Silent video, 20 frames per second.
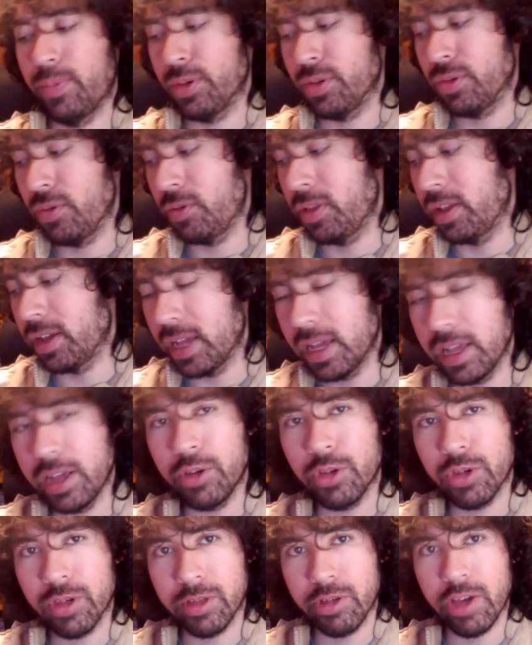episode. Like
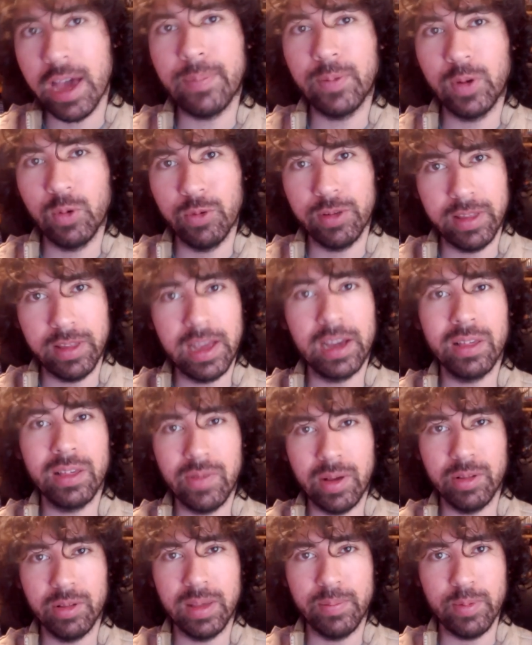each chapter was an
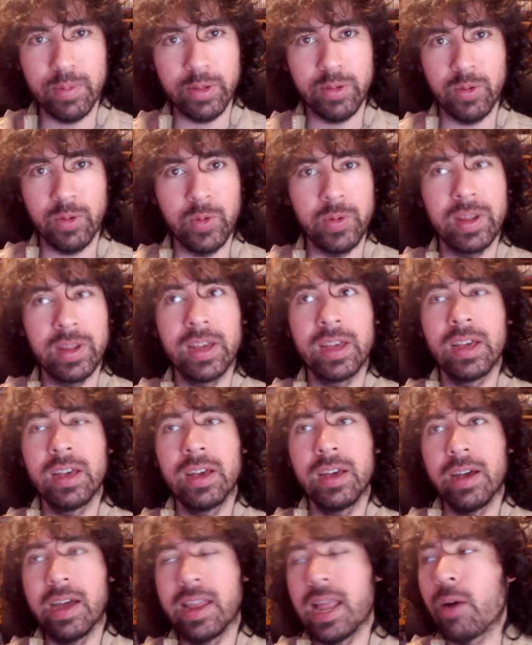X Files episode,
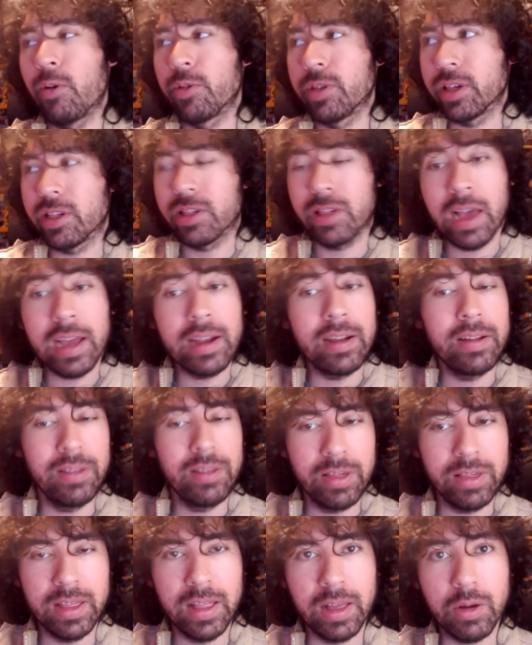and I was
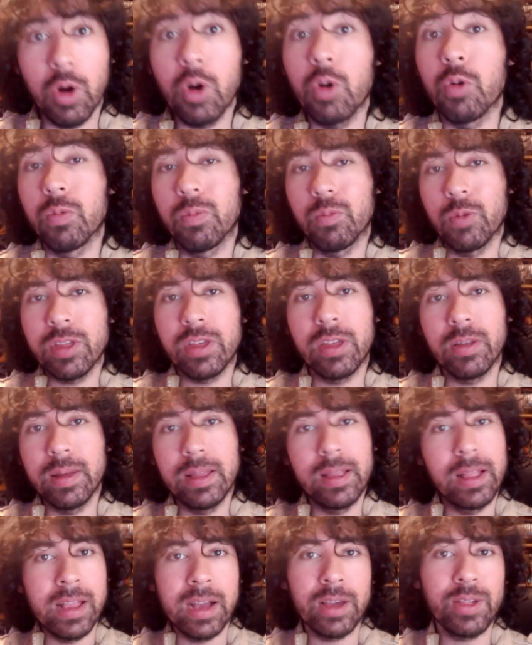excited to see like oh what's
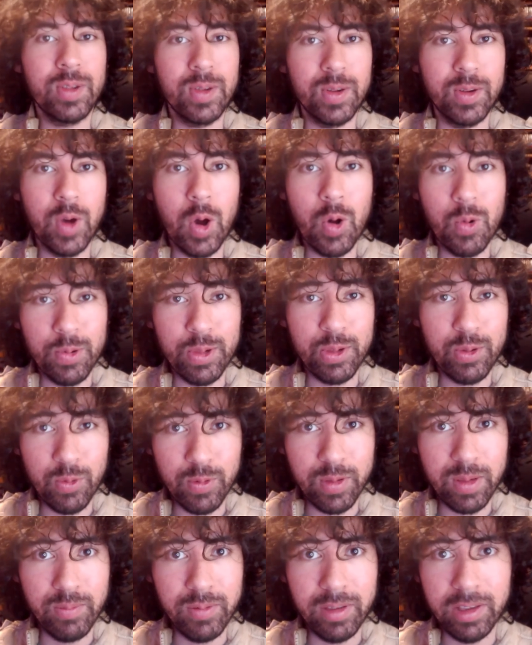the next
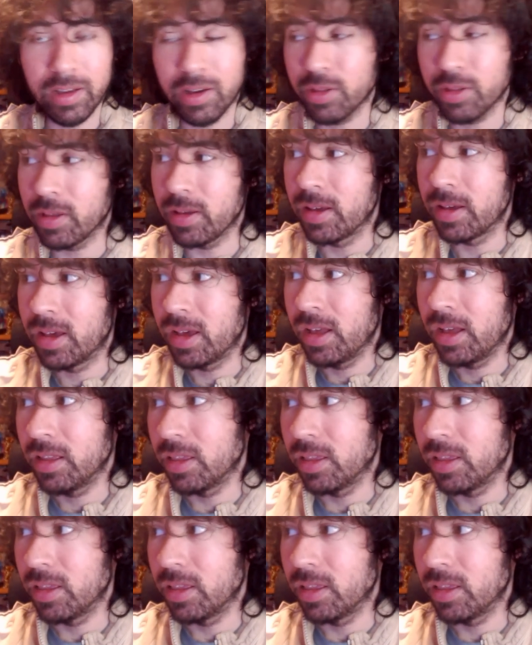ghost or something because the